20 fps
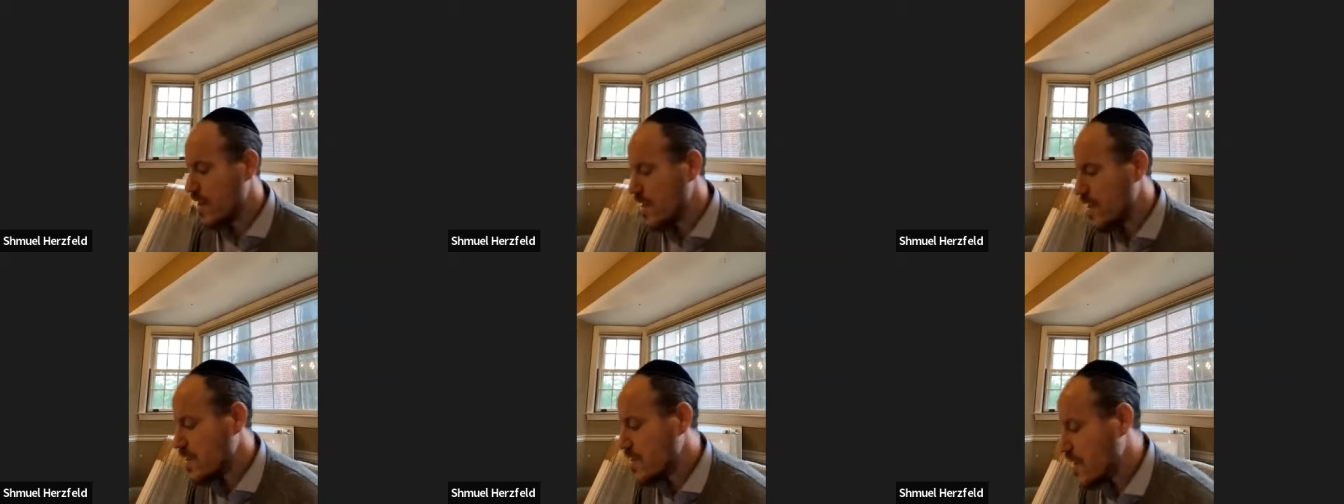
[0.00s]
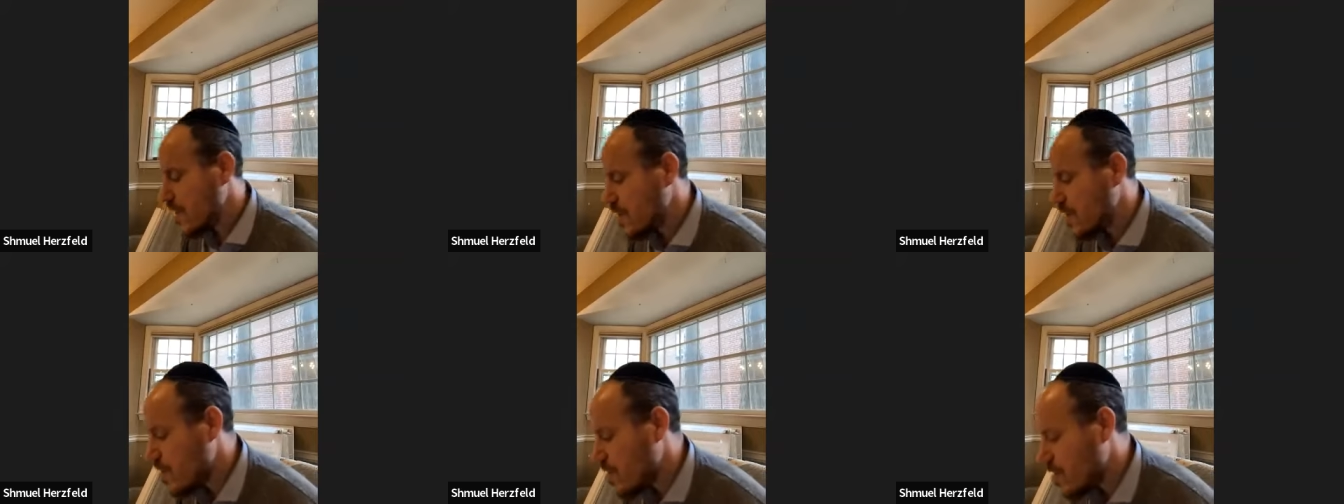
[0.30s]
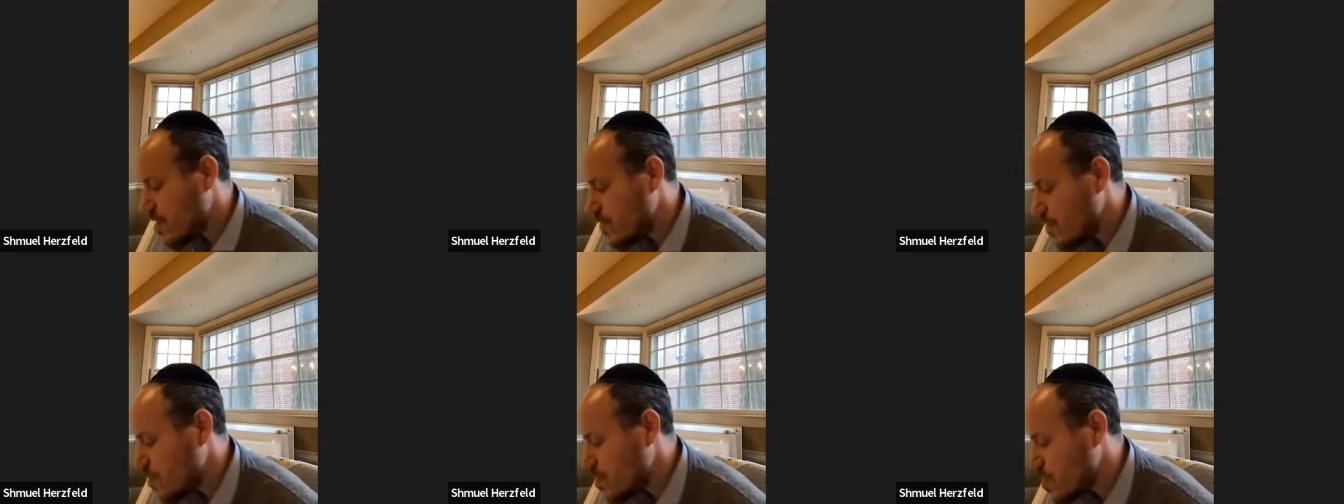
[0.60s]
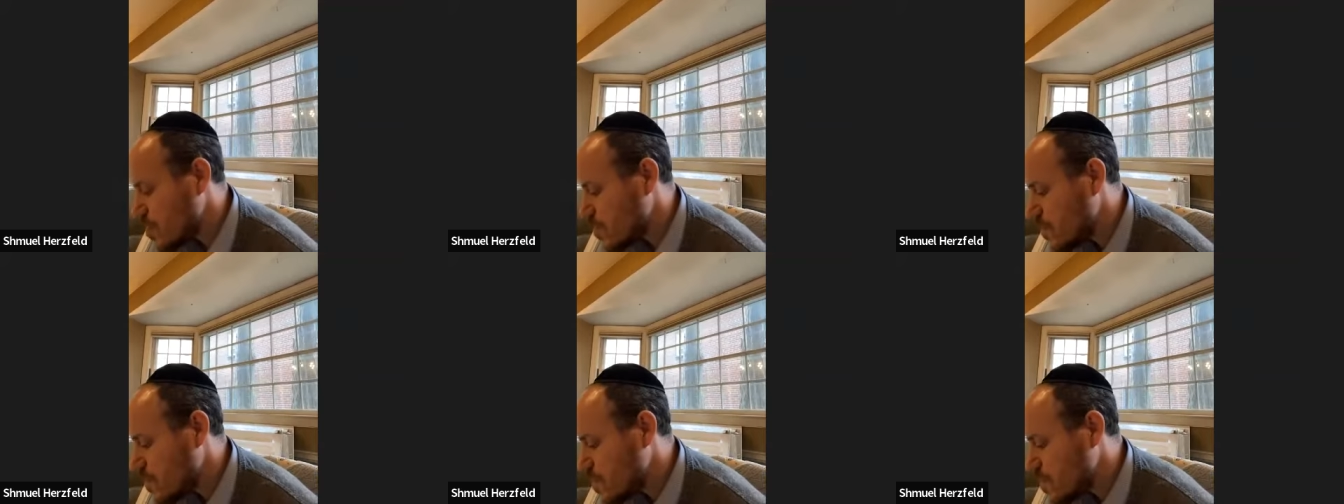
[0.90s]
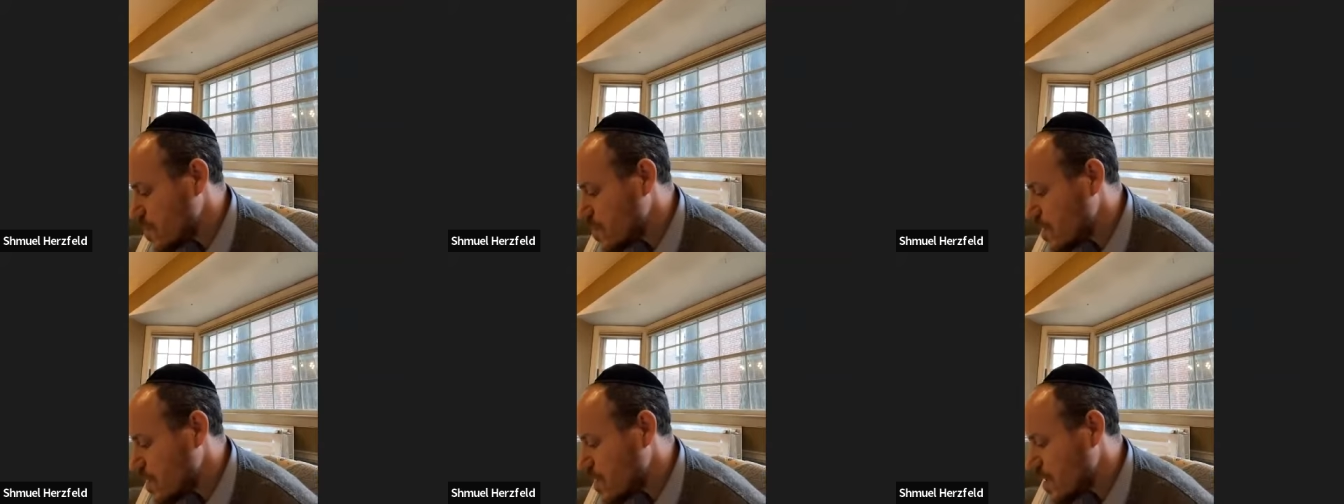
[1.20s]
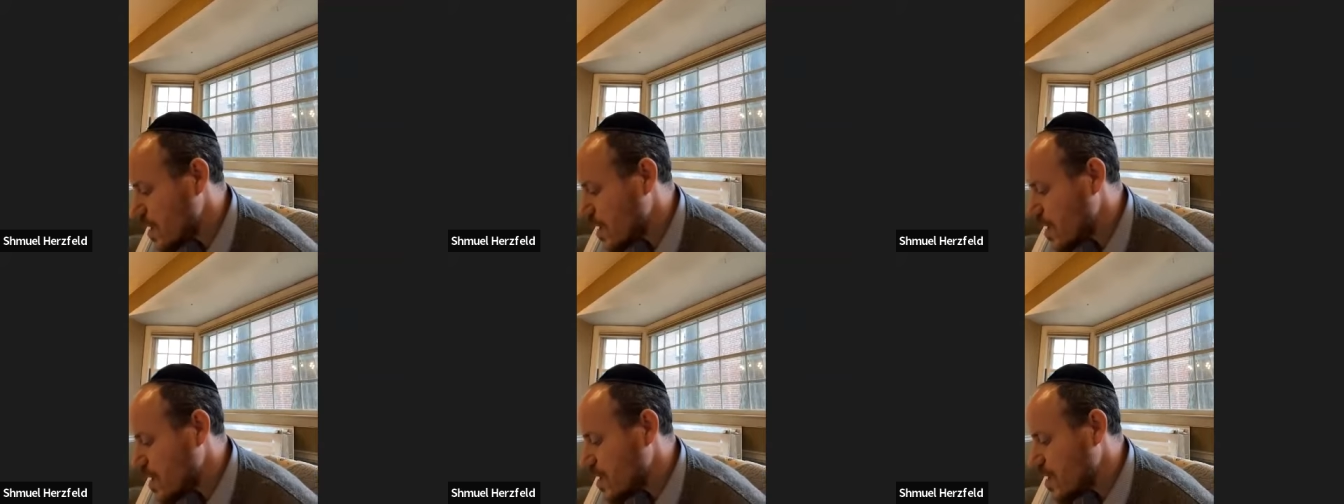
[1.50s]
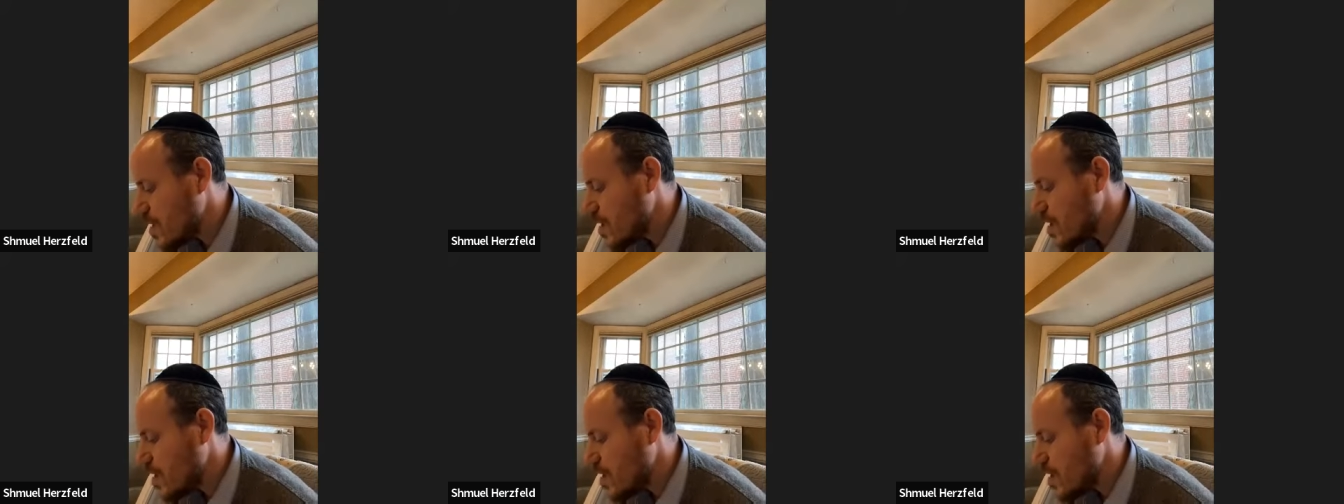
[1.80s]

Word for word: Is that law from Moshe Sinai.